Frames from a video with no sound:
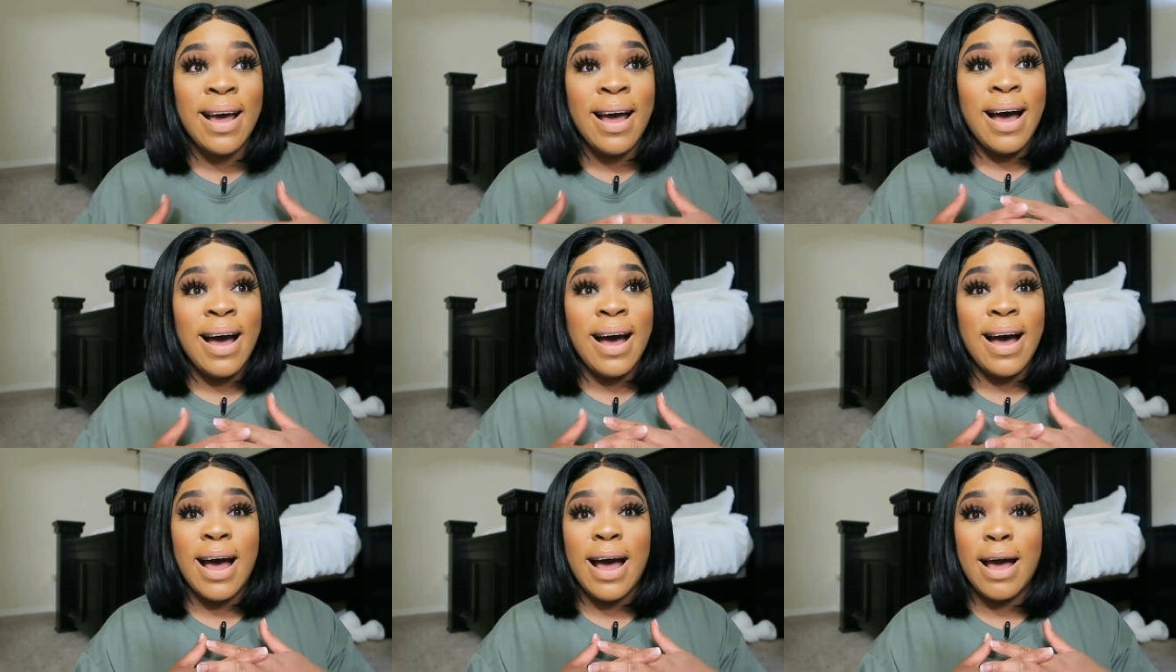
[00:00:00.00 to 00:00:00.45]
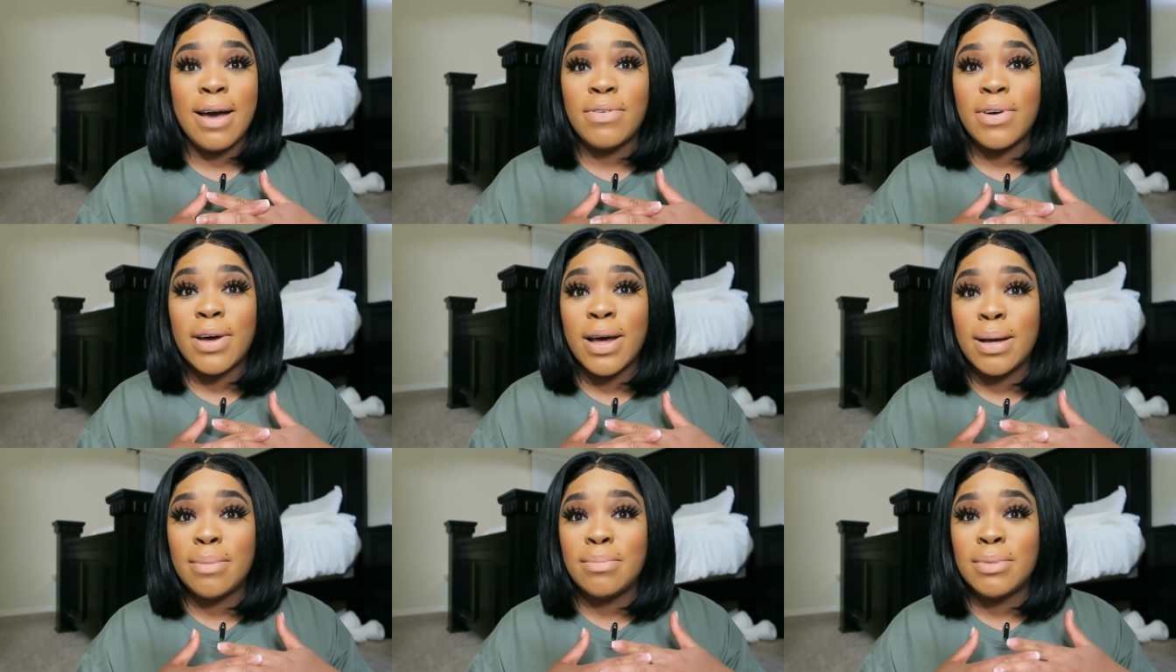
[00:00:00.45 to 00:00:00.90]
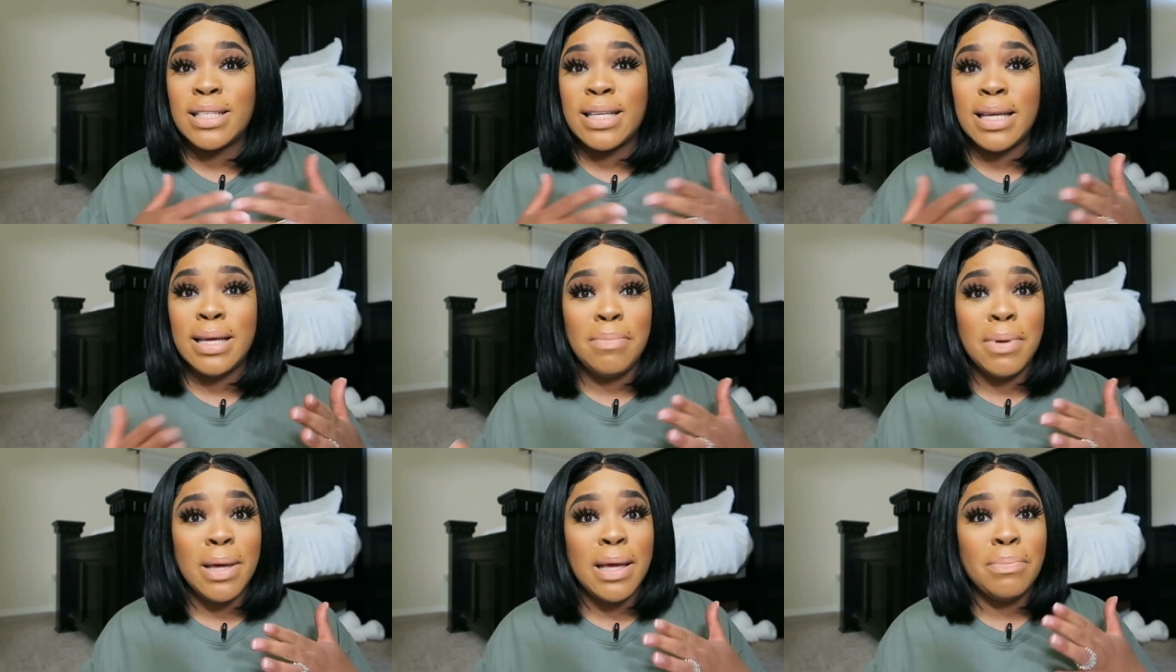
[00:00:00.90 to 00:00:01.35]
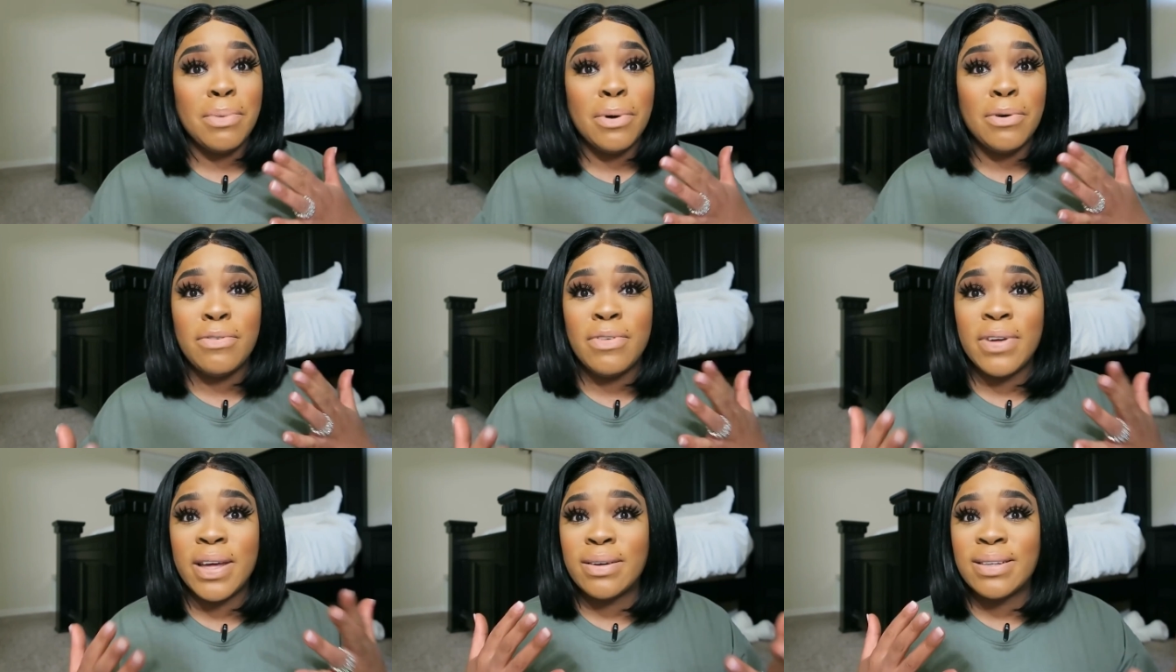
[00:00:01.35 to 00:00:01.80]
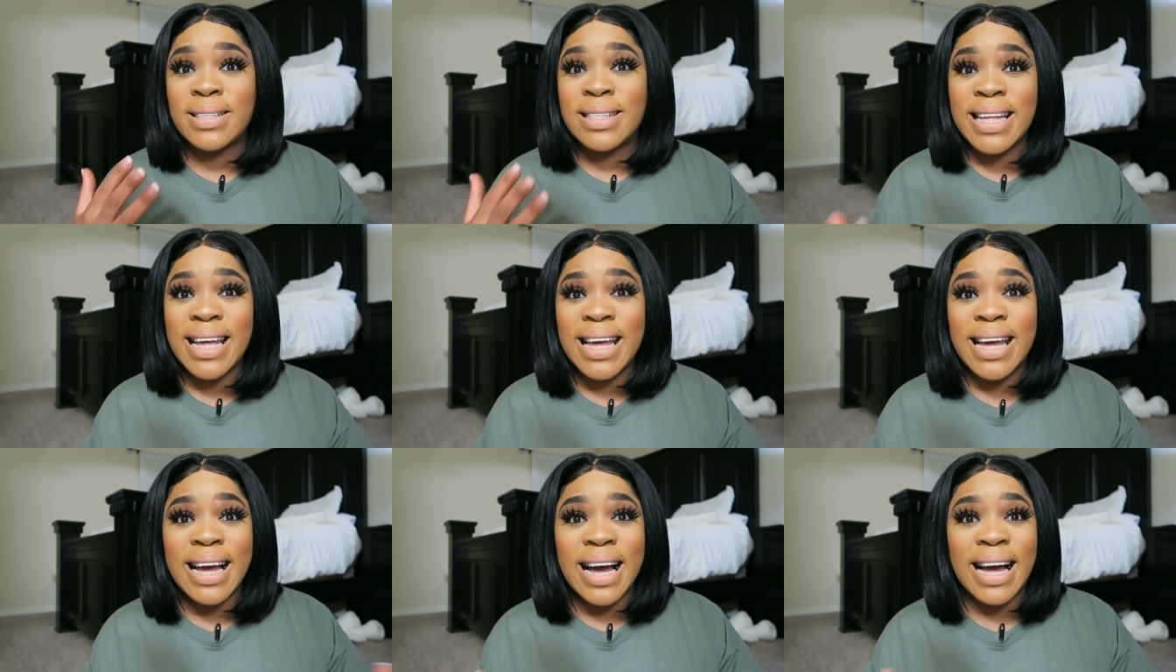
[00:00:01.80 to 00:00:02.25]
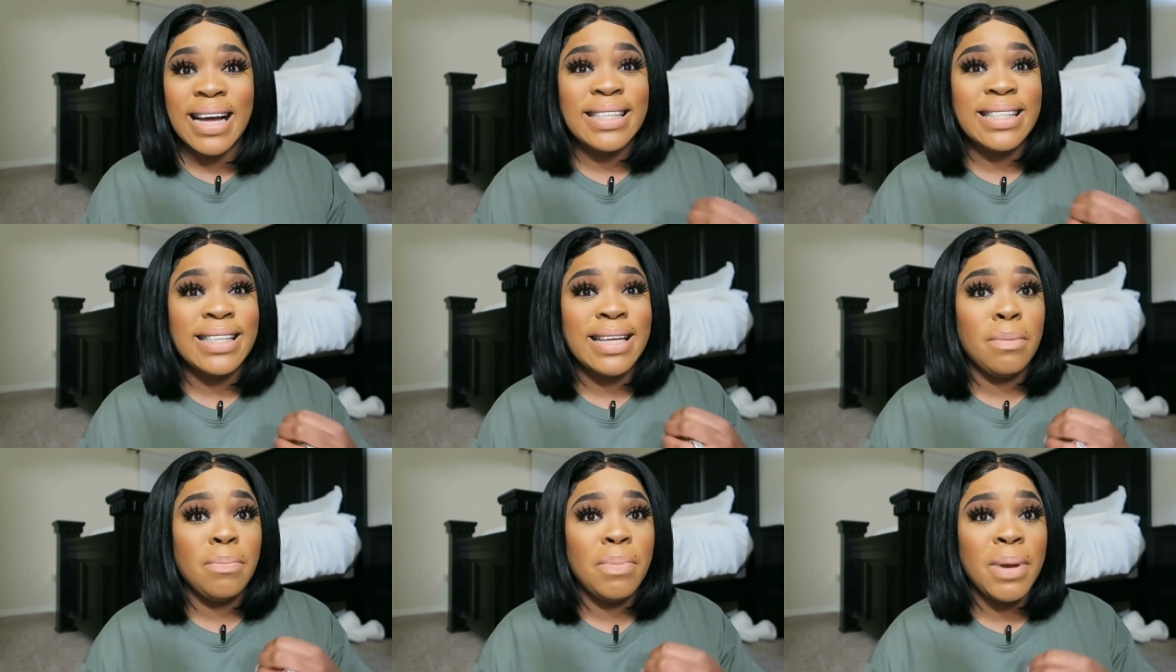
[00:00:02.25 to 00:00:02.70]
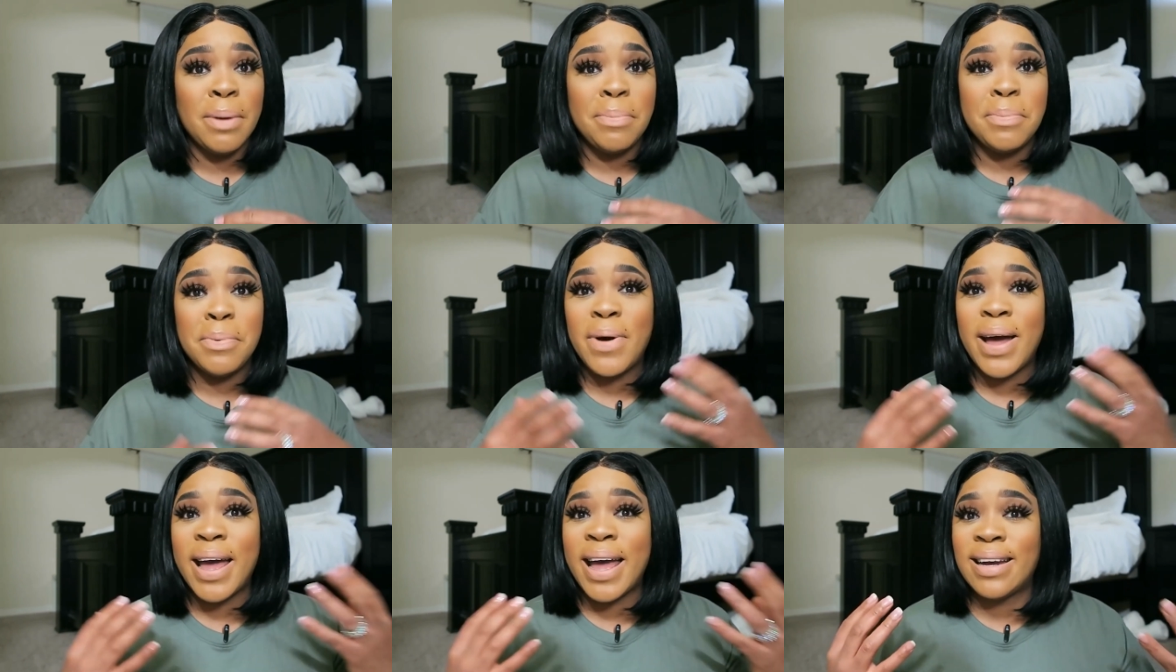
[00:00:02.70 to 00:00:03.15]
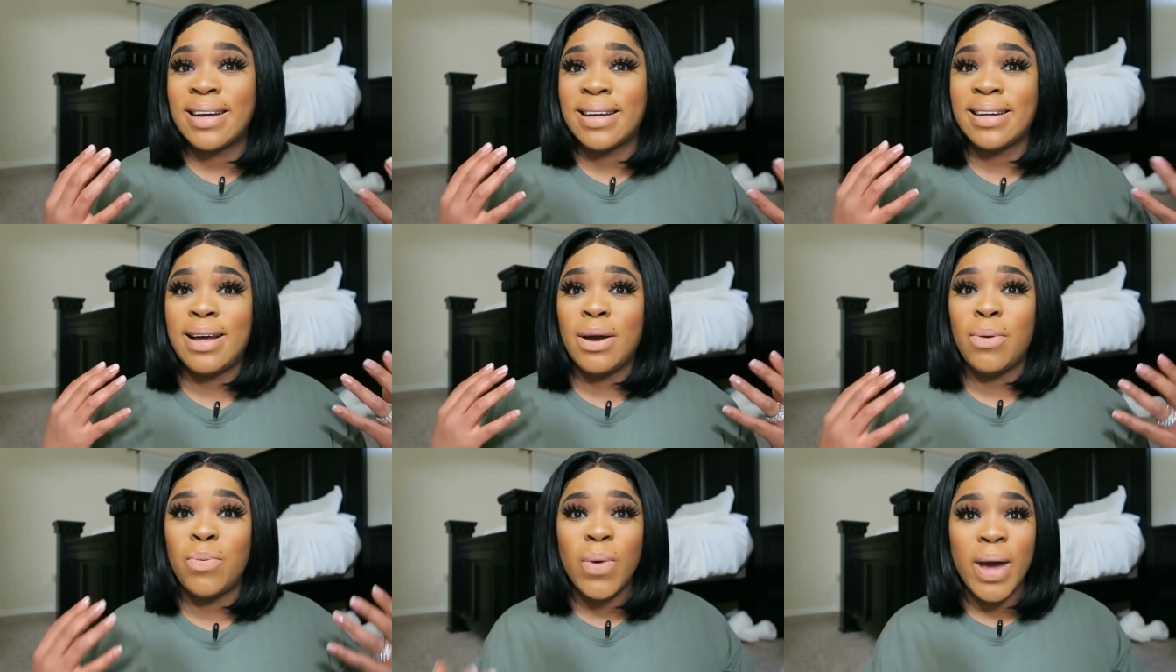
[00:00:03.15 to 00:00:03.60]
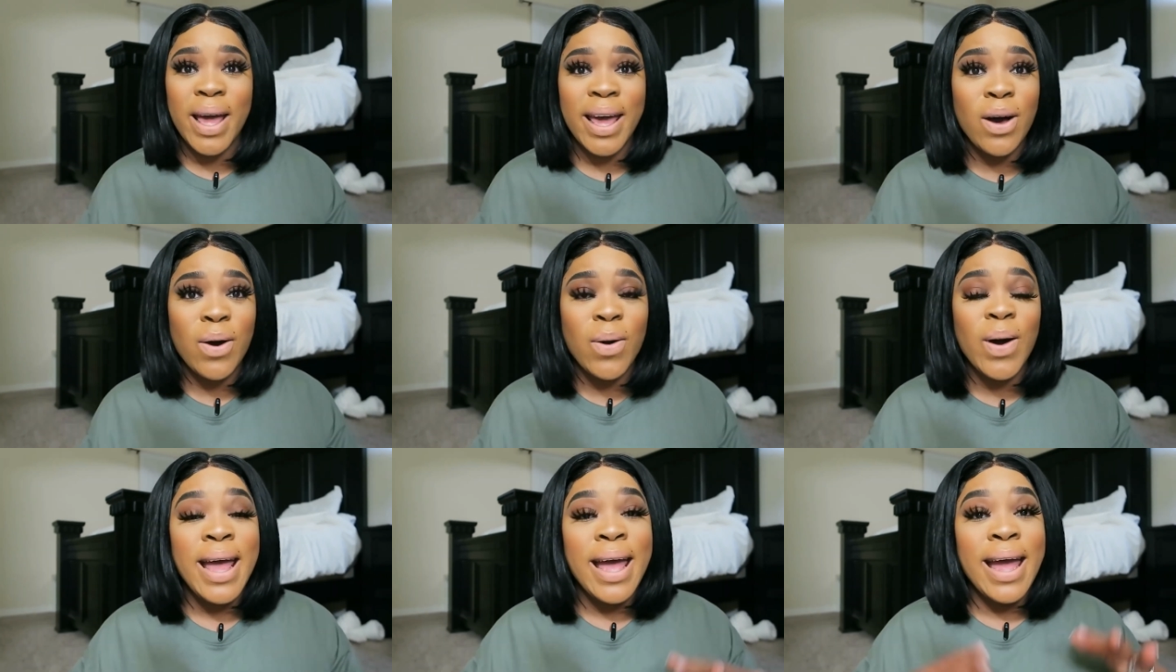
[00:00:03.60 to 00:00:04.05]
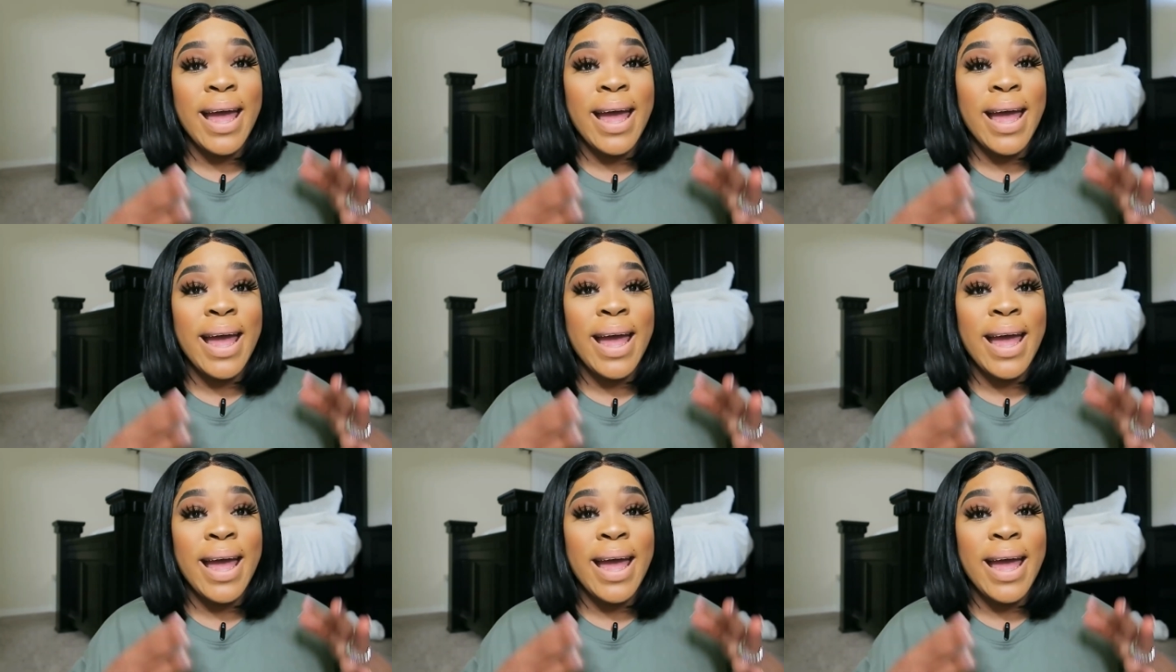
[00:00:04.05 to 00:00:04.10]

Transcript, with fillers: I've um, seen people feel sick. I've seen people handle it well.